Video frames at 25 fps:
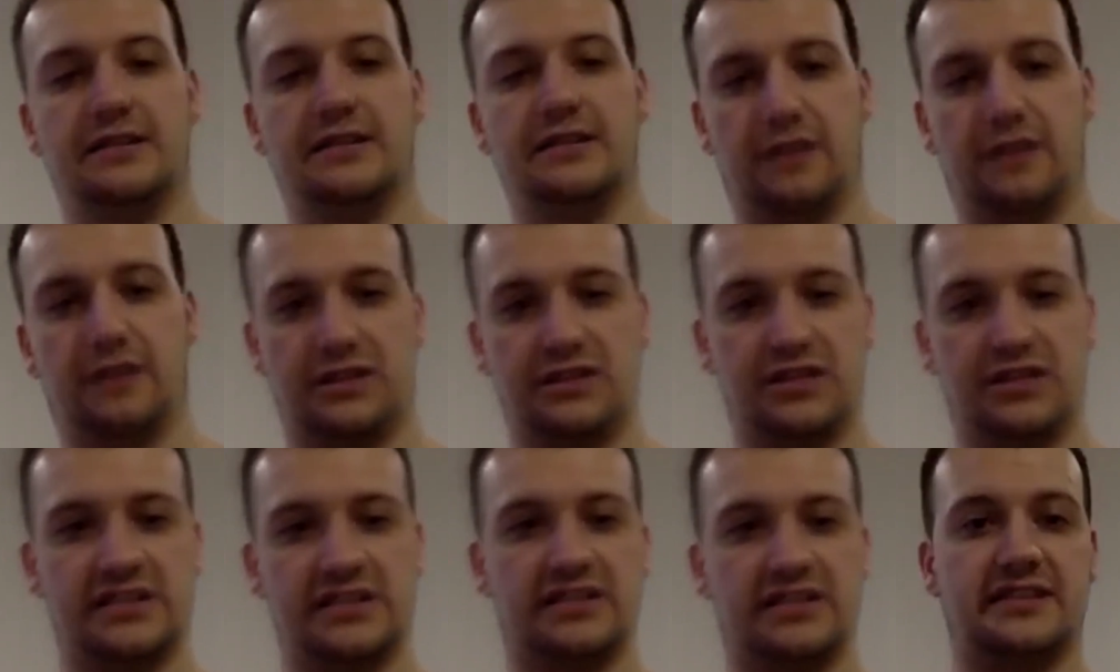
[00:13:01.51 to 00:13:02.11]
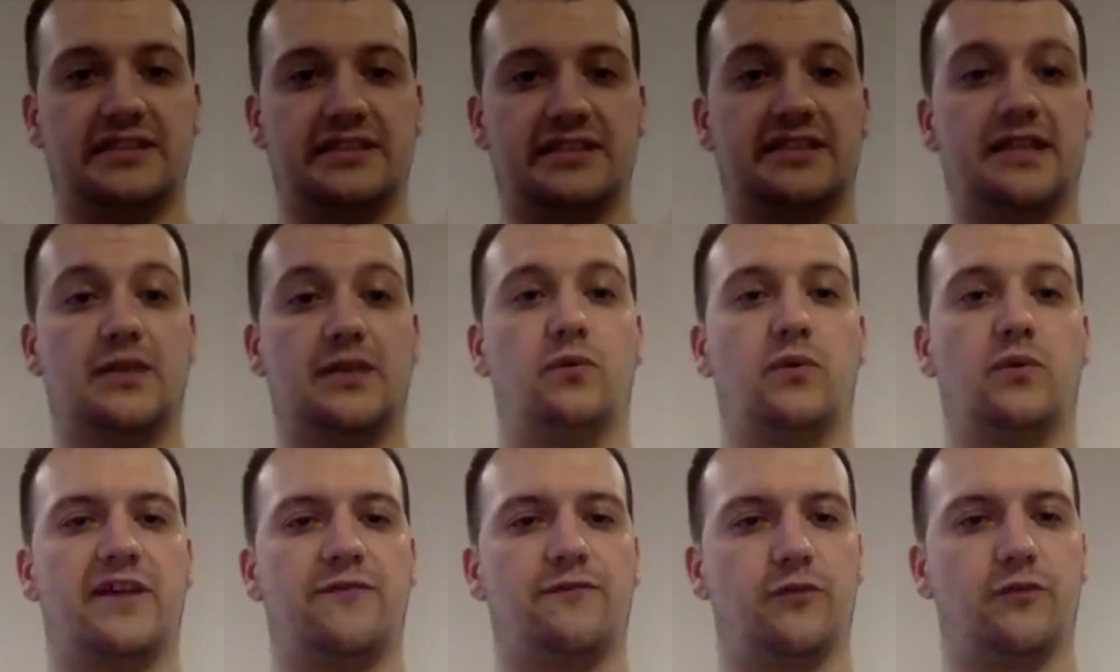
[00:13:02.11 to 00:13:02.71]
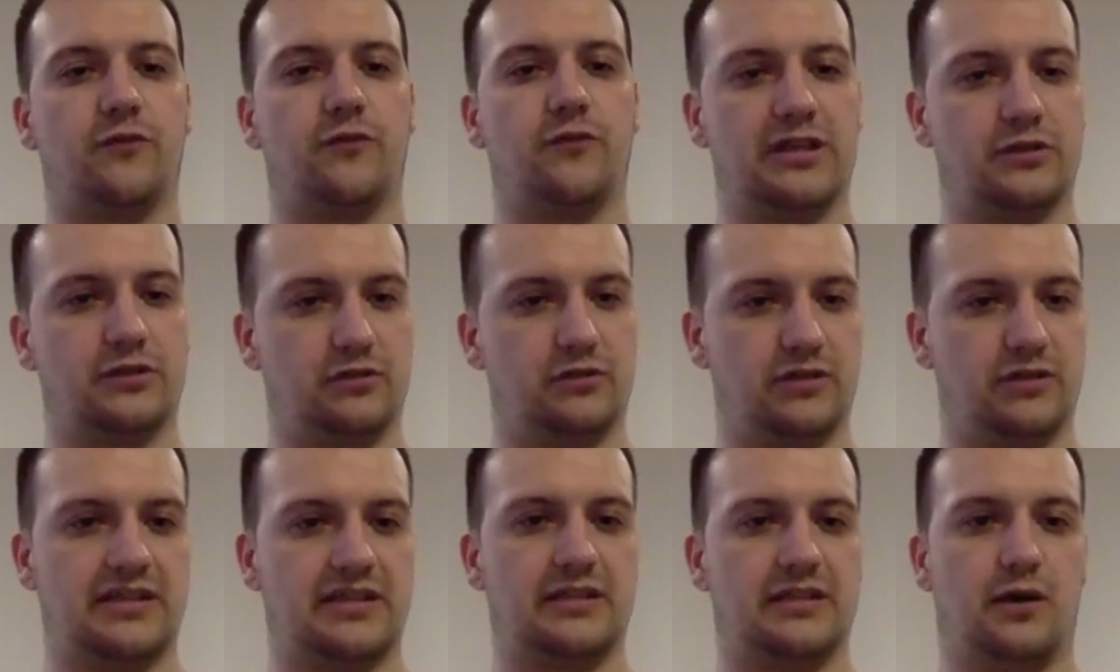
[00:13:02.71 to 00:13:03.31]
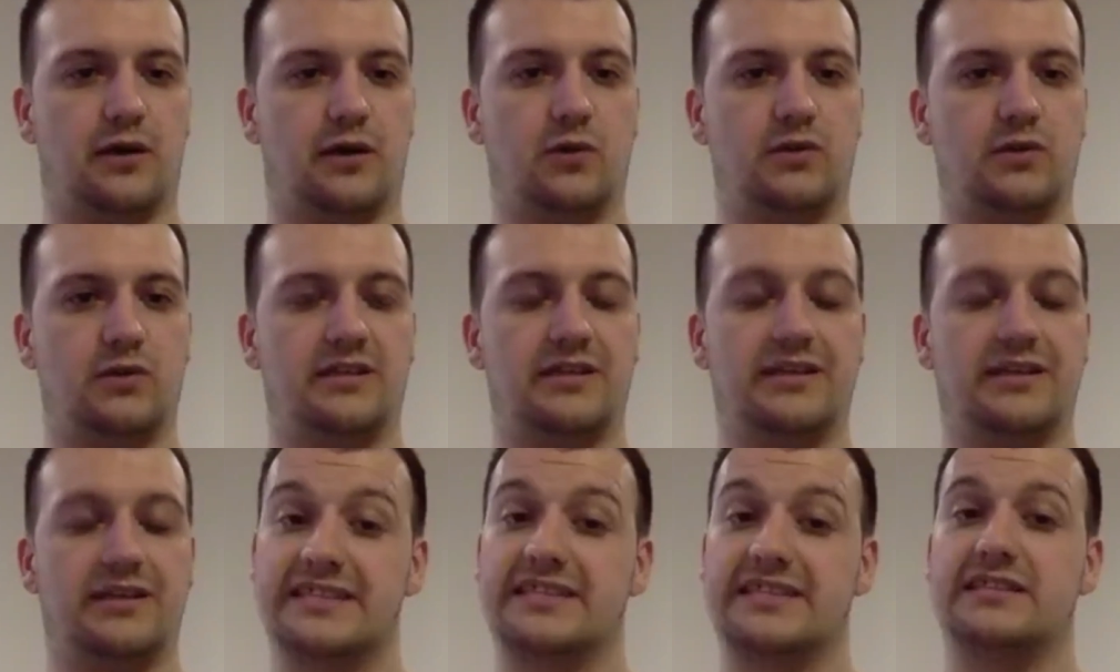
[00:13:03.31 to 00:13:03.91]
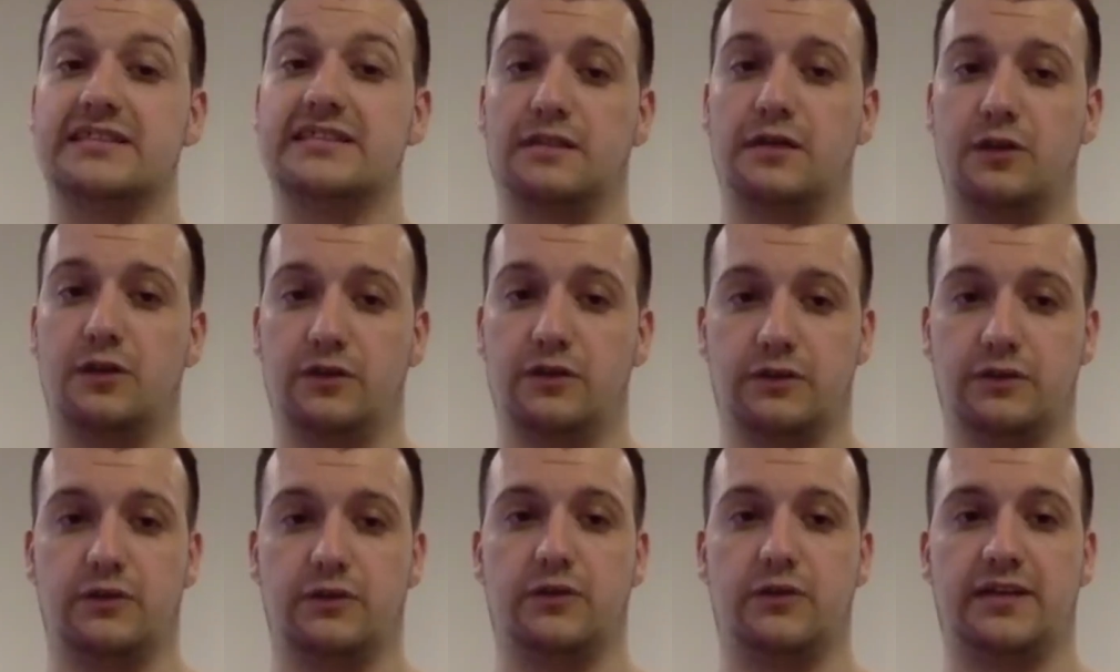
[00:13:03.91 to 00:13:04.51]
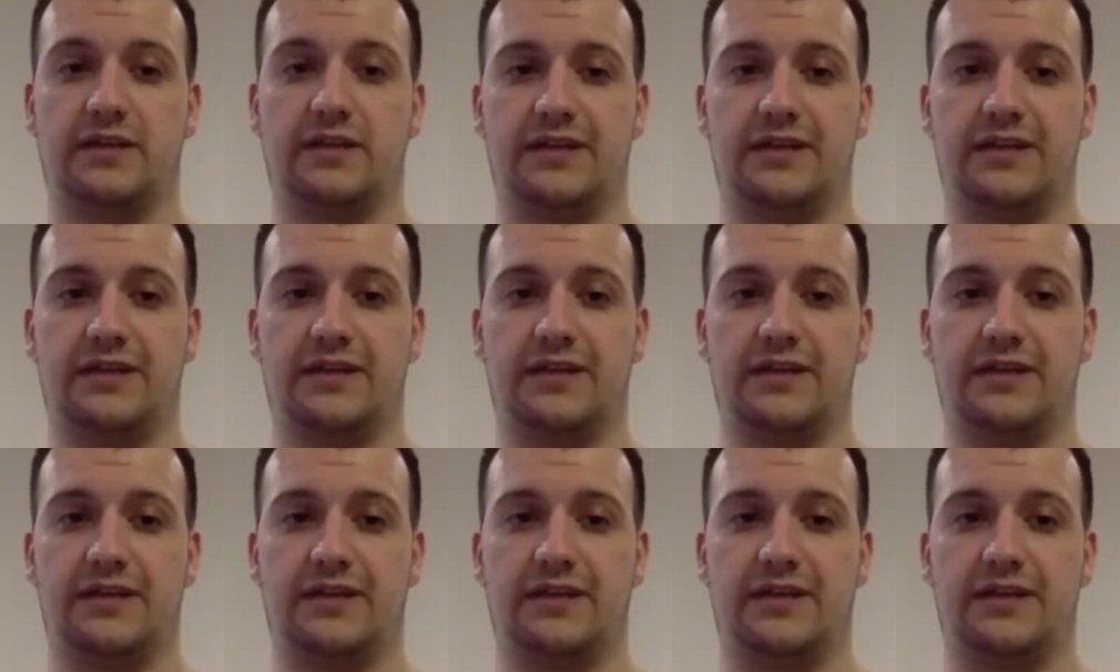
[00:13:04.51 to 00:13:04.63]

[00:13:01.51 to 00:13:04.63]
digest it, see what information you're actually holding, and this is including cookie